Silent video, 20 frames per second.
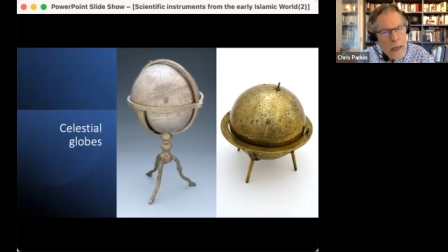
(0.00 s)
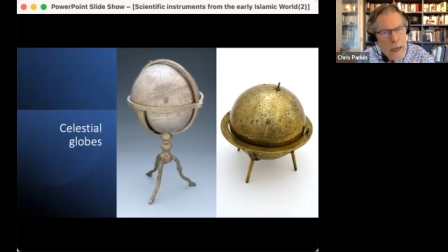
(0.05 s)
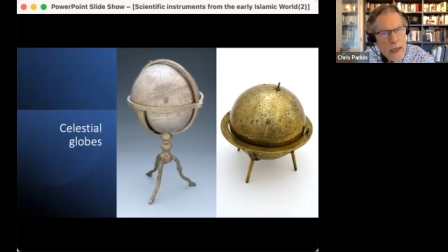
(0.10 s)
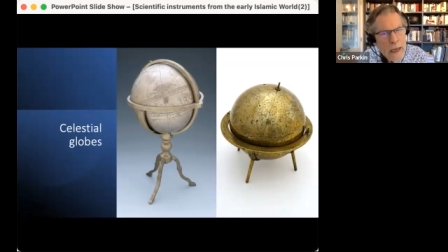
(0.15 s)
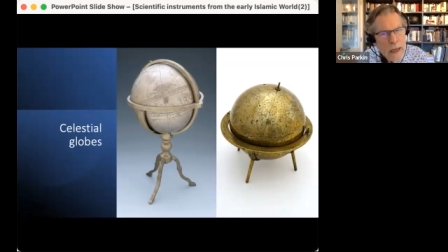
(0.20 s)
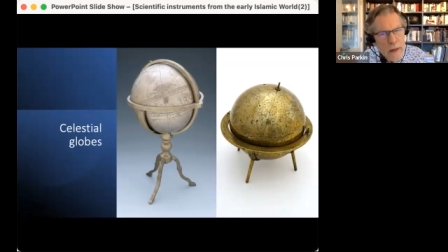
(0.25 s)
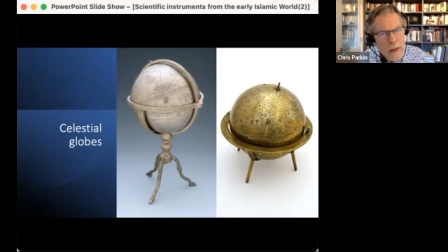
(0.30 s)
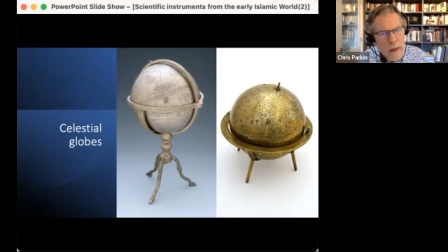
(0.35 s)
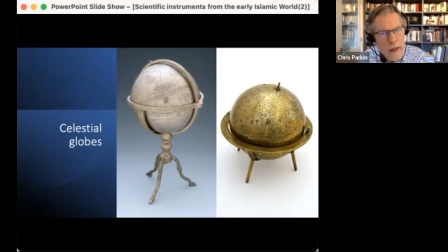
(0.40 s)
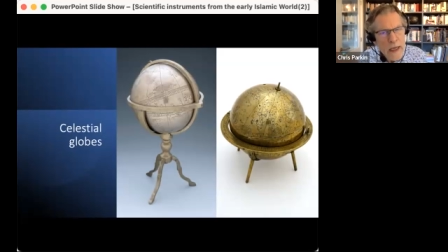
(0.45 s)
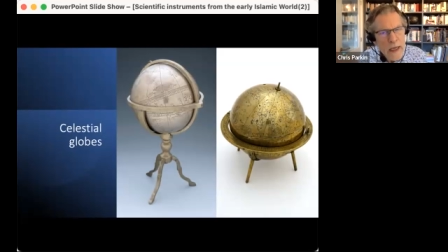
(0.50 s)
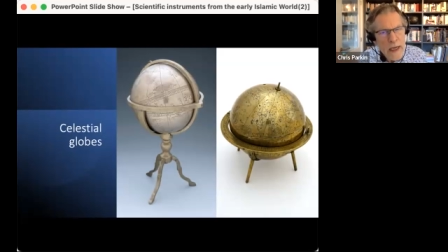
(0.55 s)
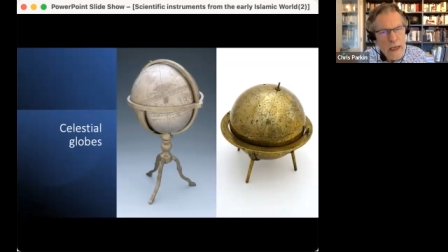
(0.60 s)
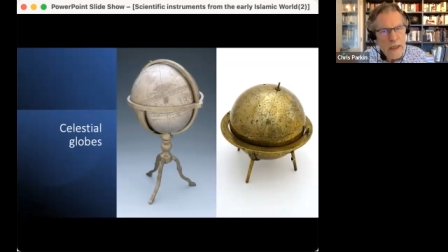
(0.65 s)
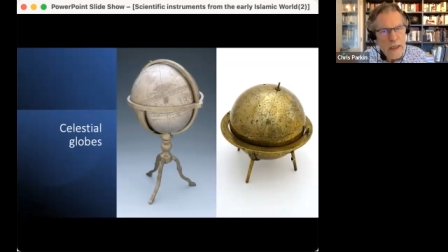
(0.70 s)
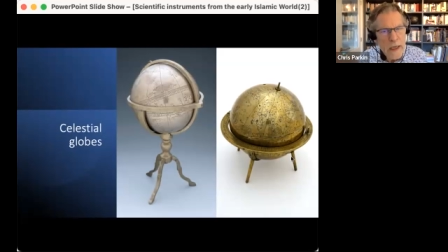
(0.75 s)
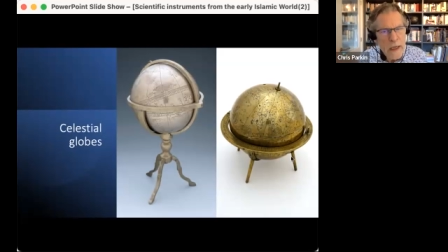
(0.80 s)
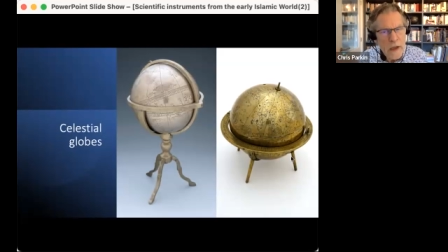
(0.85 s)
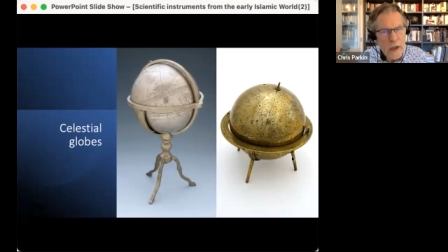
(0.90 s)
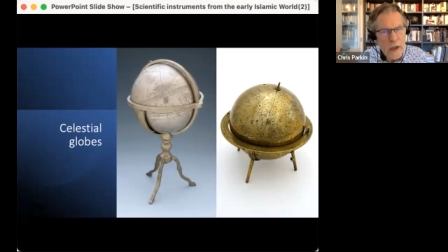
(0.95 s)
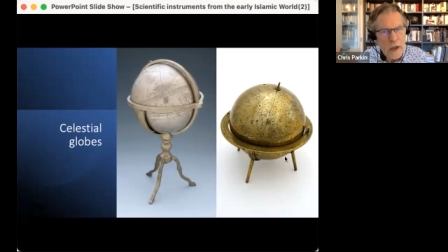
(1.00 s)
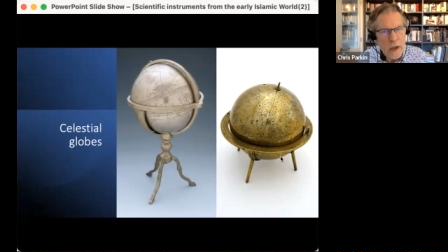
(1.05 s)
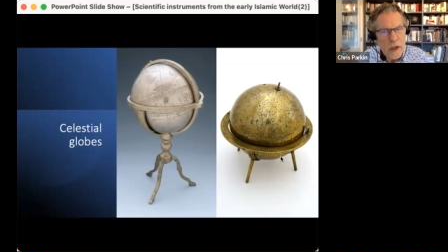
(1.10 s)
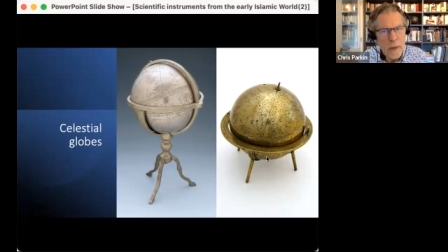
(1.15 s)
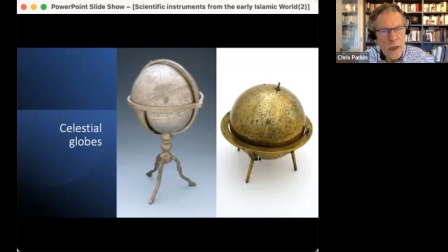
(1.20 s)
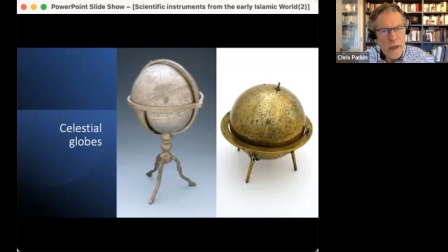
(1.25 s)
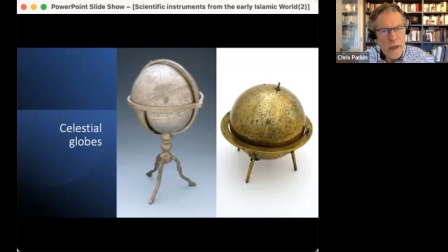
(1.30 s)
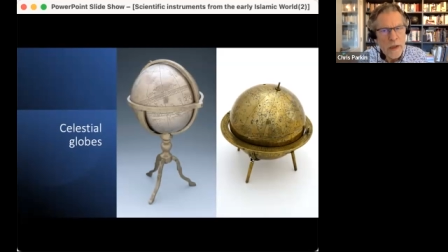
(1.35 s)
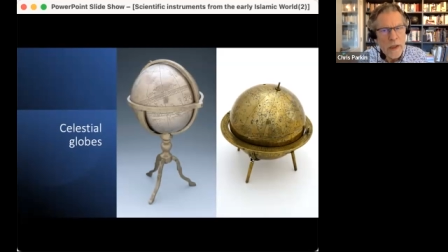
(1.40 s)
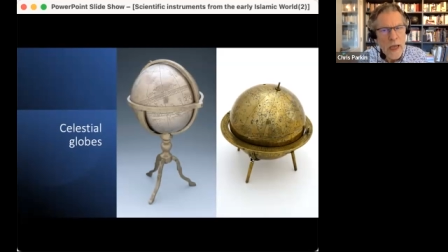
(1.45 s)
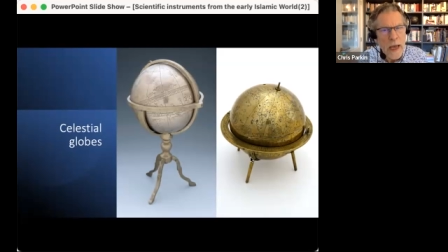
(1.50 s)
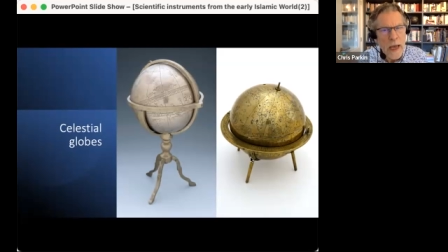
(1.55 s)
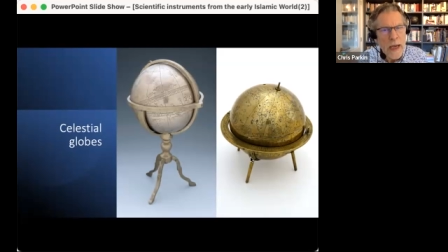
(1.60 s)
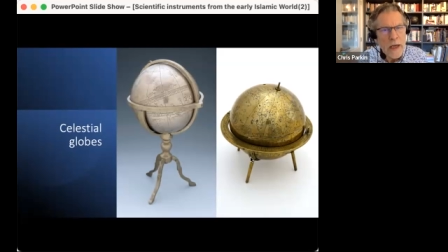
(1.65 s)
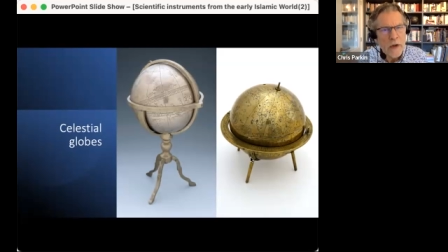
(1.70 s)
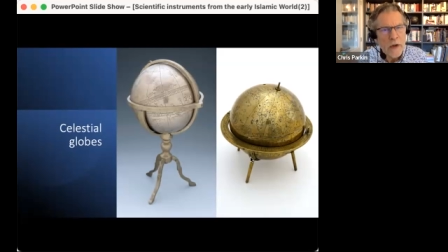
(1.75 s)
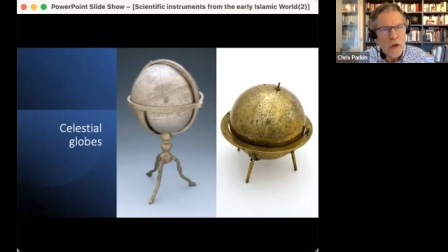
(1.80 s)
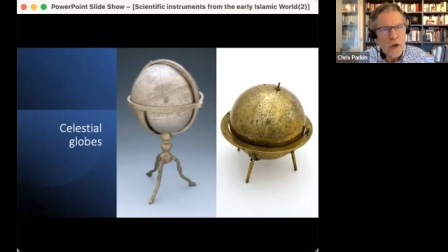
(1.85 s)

In these instruments, a